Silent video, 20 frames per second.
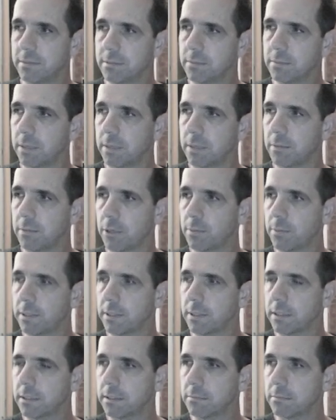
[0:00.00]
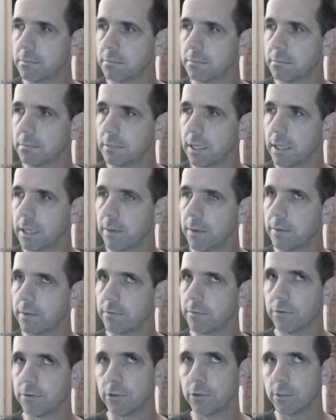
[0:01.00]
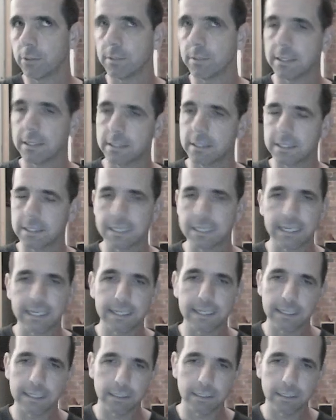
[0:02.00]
but I'm hoping that going through them and understanding